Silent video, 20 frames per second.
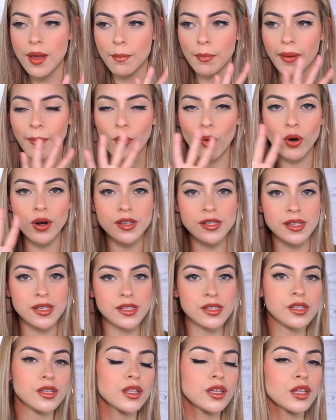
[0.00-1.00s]
My pores
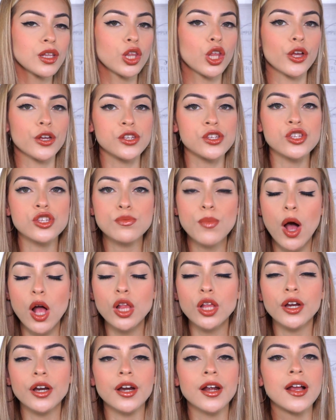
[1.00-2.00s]
instantly look
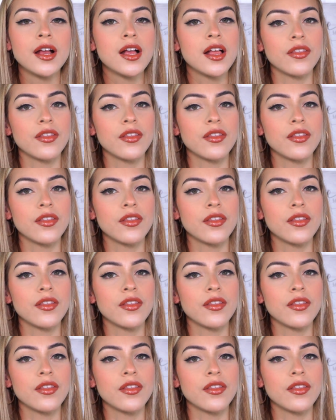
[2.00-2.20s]
smaller.